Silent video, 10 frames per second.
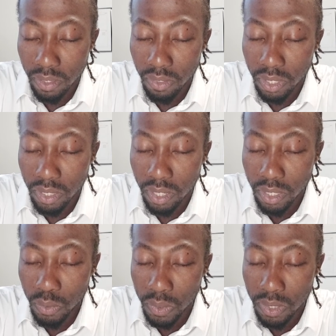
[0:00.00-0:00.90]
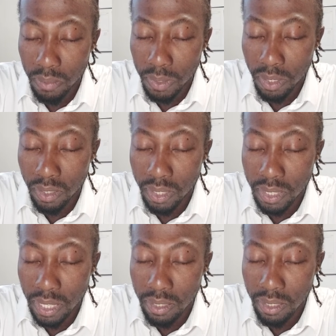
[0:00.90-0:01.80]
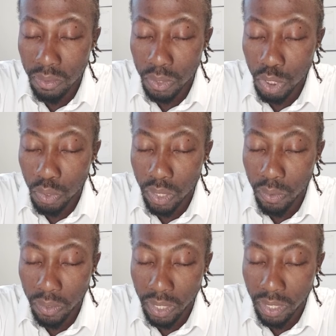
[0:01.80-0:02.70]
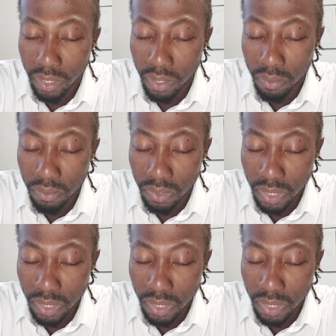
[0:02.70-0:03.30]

for the knowledge, wisdom, and understanding which you alone can give.